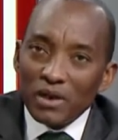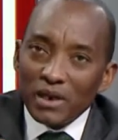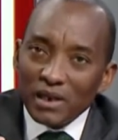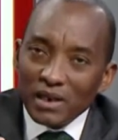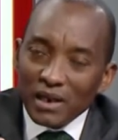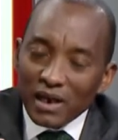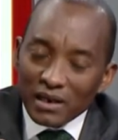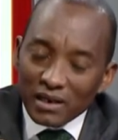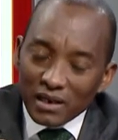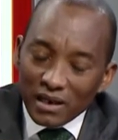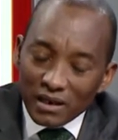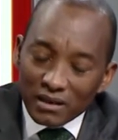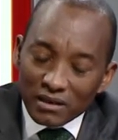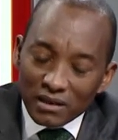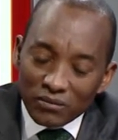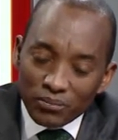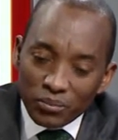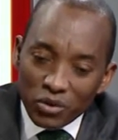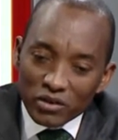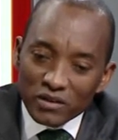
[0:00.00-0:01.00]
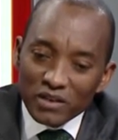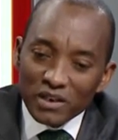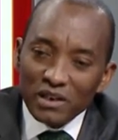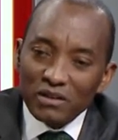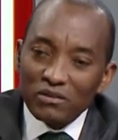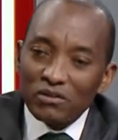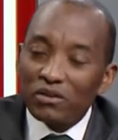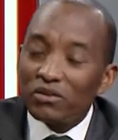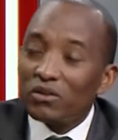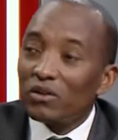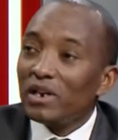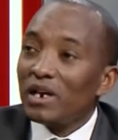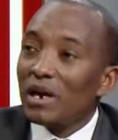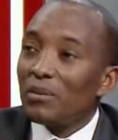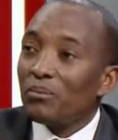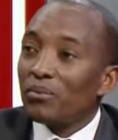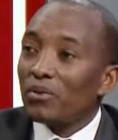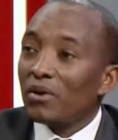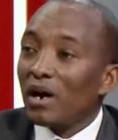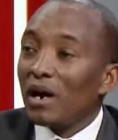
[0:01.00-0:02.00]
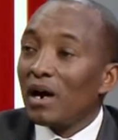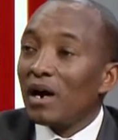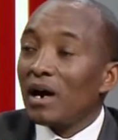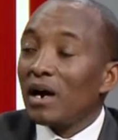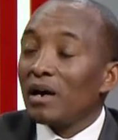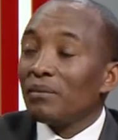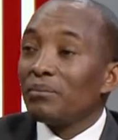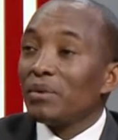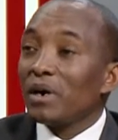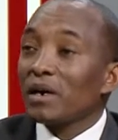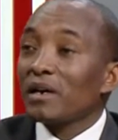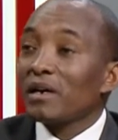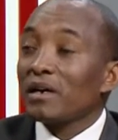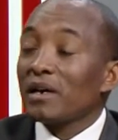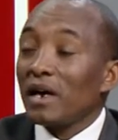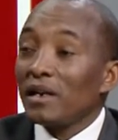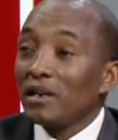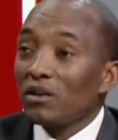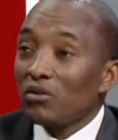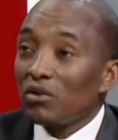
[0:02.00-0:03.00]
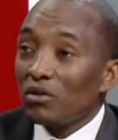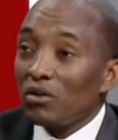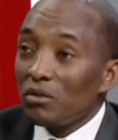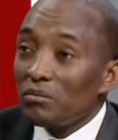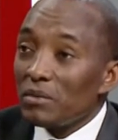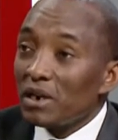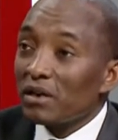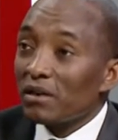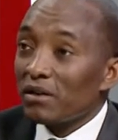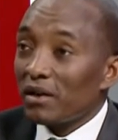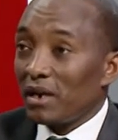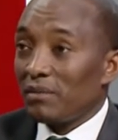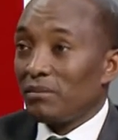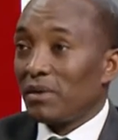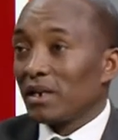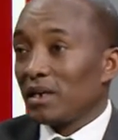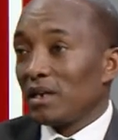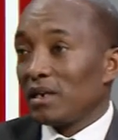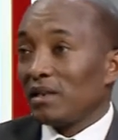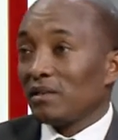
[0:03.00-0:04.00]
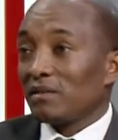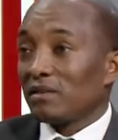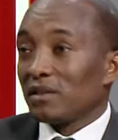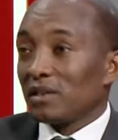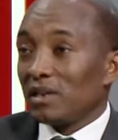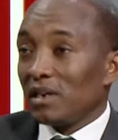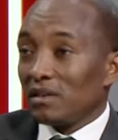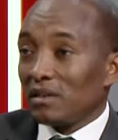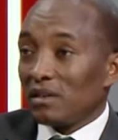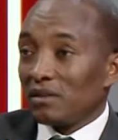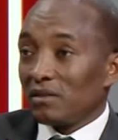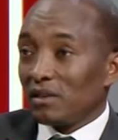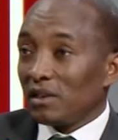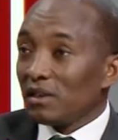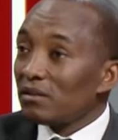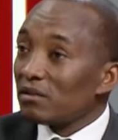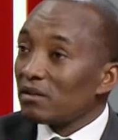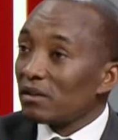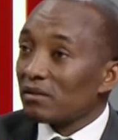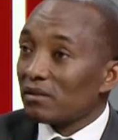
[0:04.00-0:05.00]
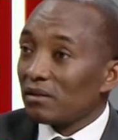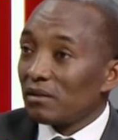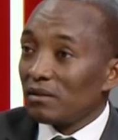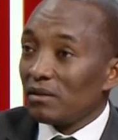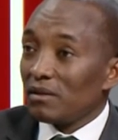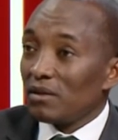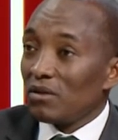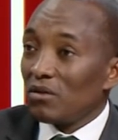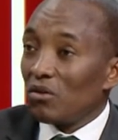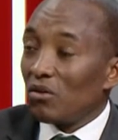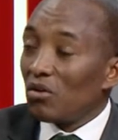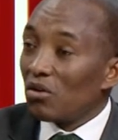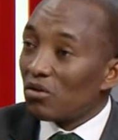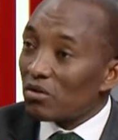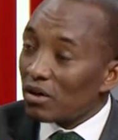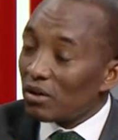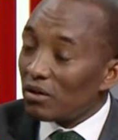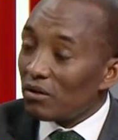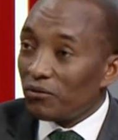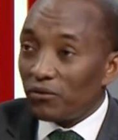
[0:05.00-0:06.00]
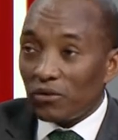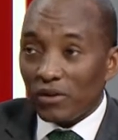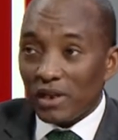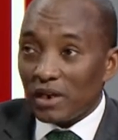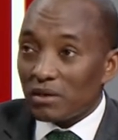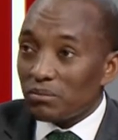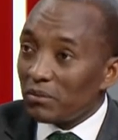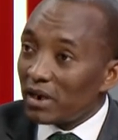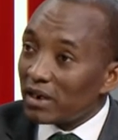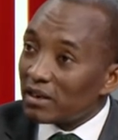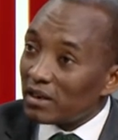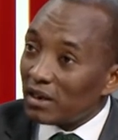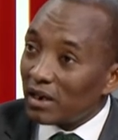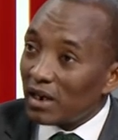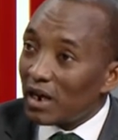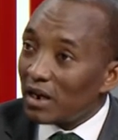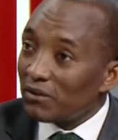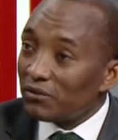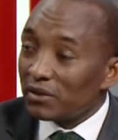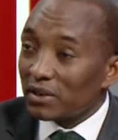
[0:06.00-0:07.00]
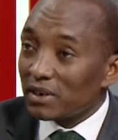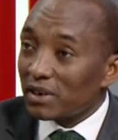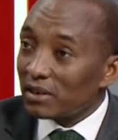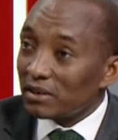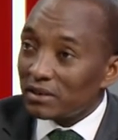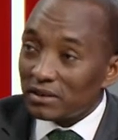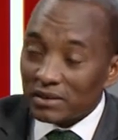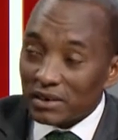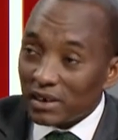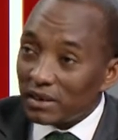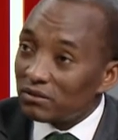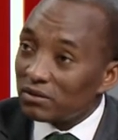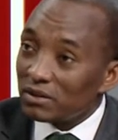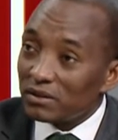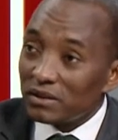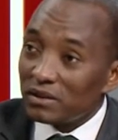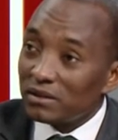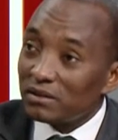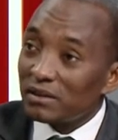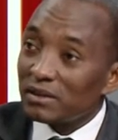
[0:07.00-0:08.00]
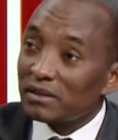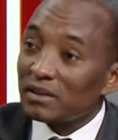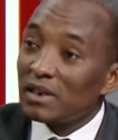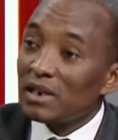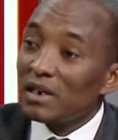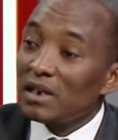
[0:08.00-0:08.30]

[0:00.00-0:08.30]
And poaching is not only an economic crime against Kenya's interest, or for that matter, African countries' interest.